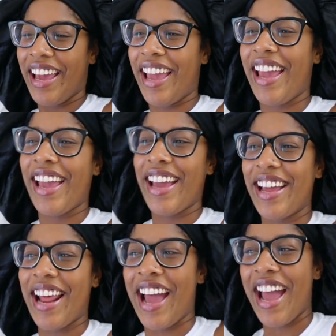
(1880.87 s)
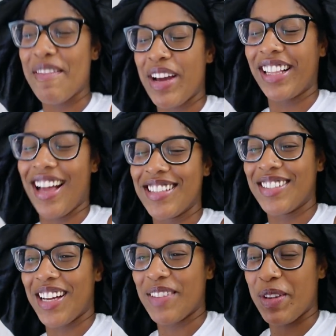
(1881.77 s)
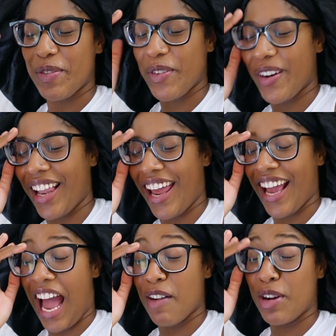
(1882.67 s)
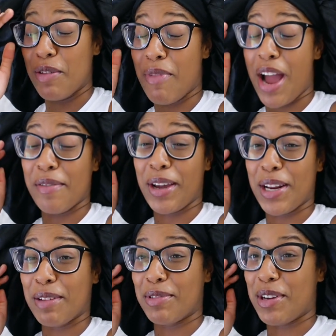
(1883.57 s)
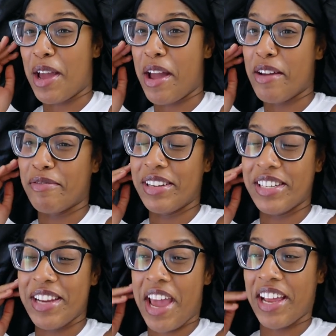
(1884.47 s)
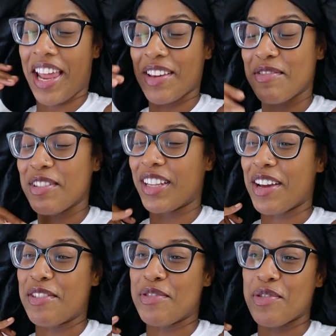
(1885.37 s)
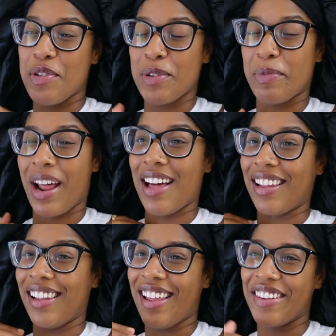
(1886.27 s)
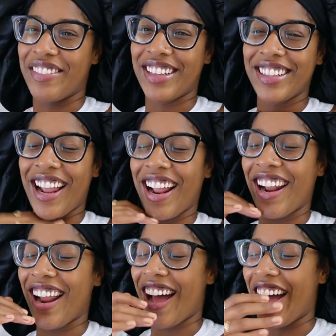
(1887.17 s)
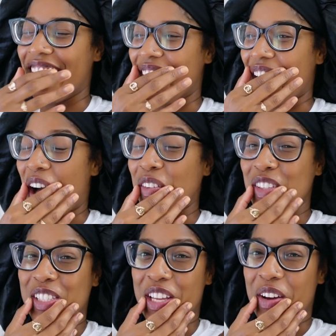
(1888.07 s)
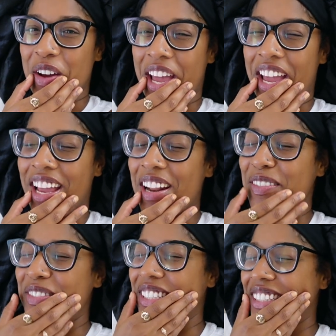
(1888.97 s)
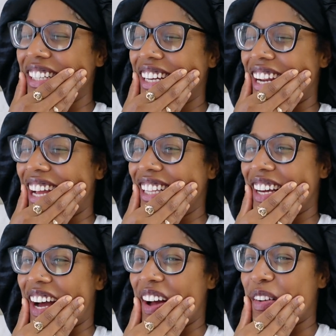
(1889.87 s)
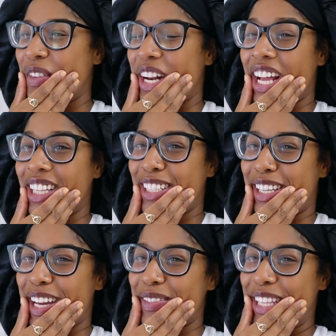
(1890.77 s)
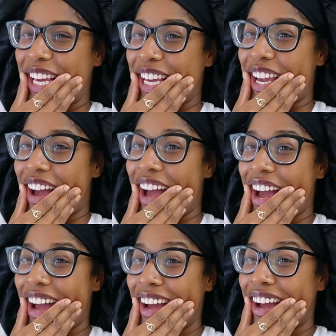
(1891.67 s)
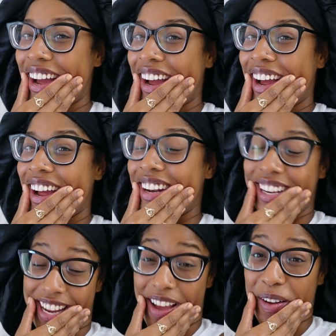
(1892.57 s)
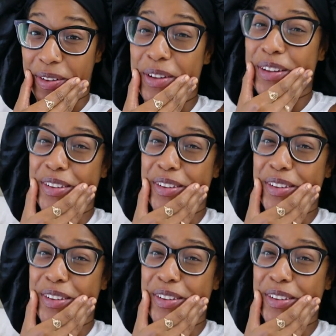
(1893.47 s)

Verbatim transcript: And I had my glasses on and people were like, I wouldn't mind waking up to that every day. Like you look like a dork, but I love it. Da da da. Like I was still hit. And I'm just looking at the com I mean at the DMs like, y'all need help.